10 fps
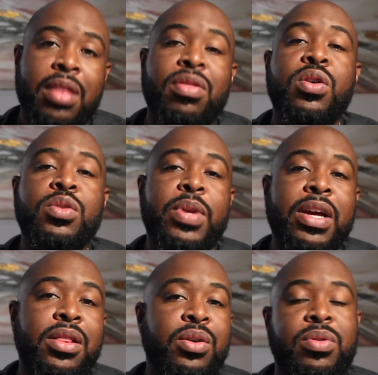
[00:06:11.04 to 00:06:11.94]
those would
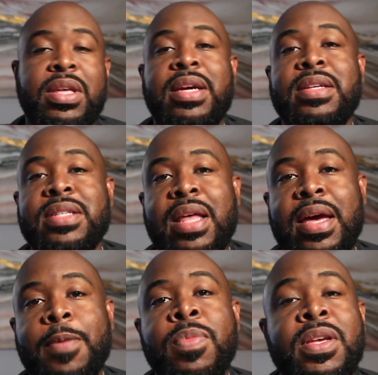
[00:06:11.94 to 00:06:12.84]
include things
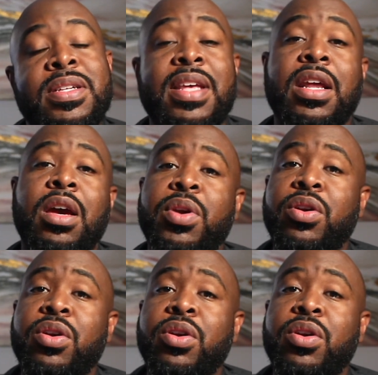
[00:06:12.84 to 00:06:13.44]
like setting up